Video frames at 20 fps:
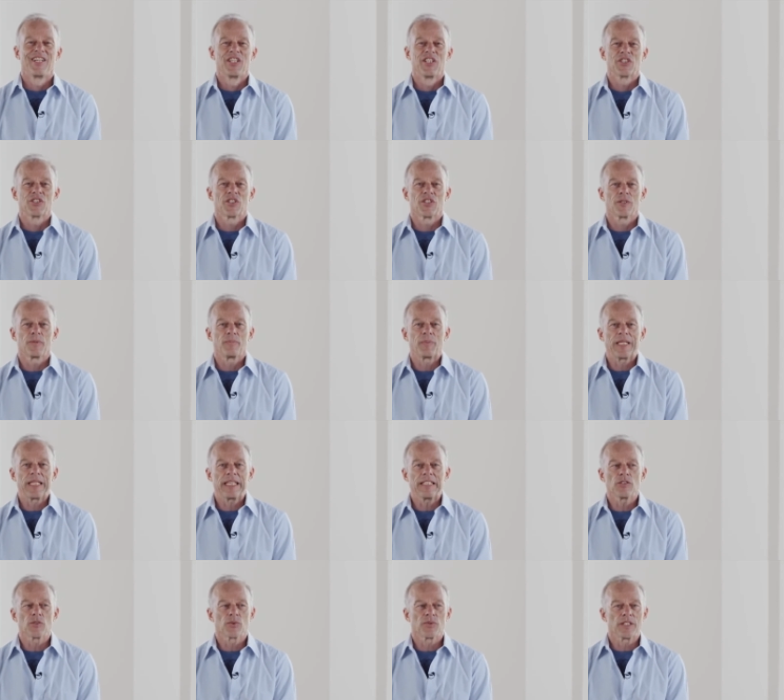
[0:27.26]
So it
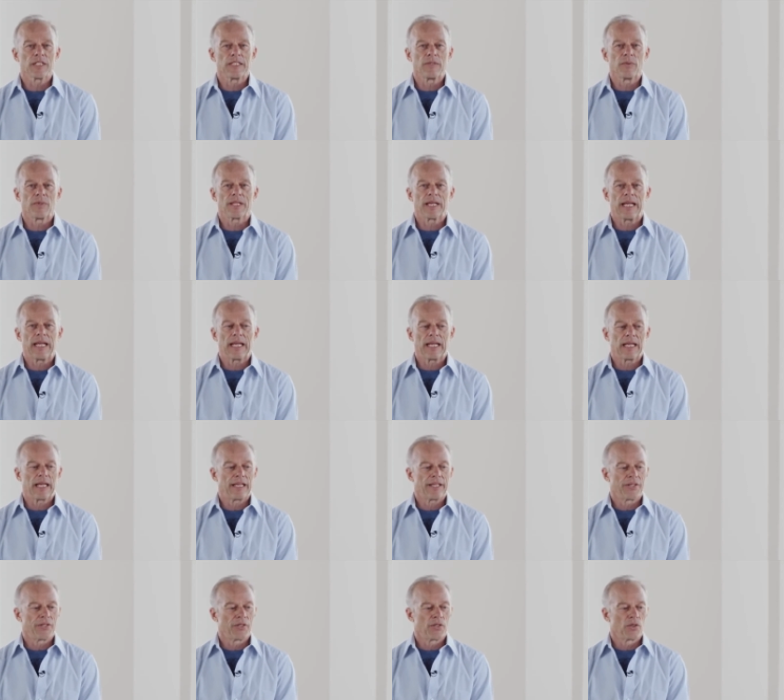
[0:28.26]
begins really with,
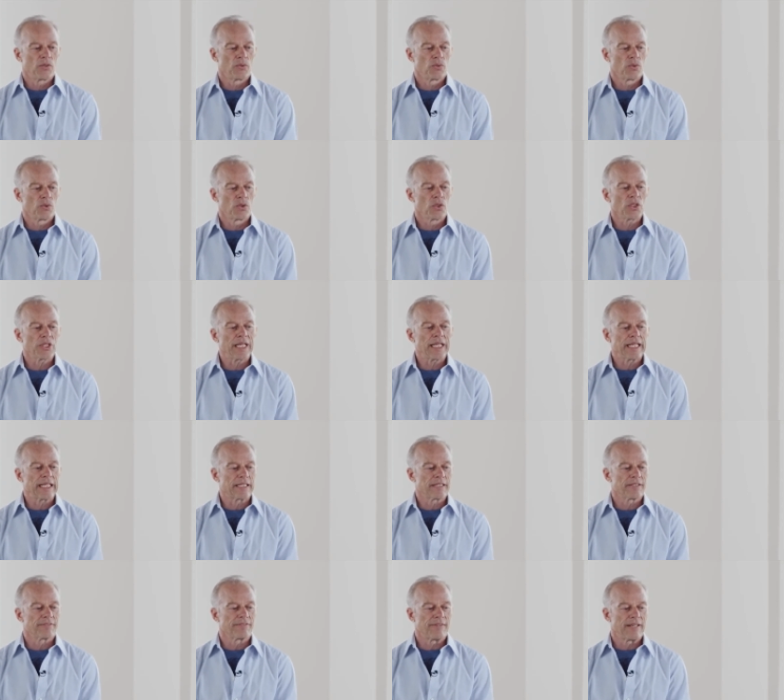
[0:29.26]
looking
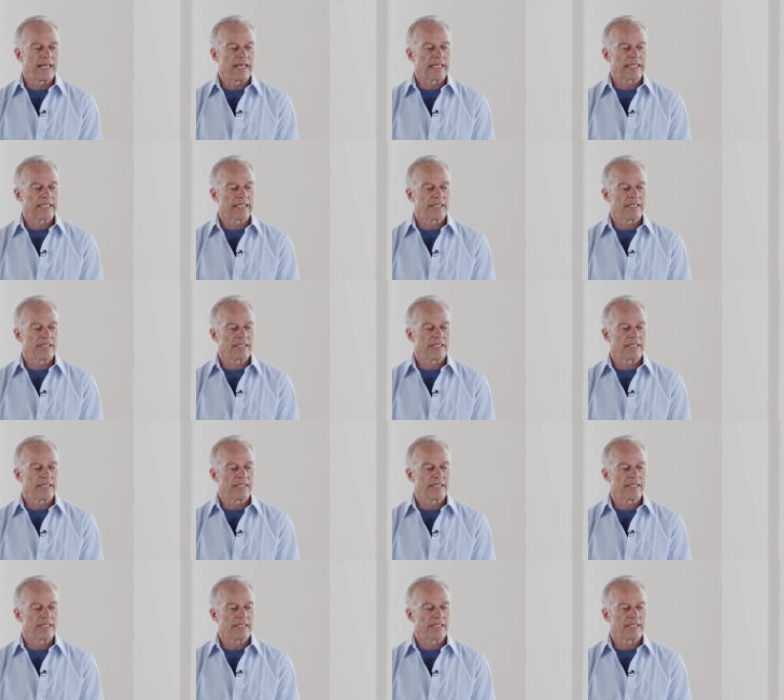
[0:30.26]
at the fact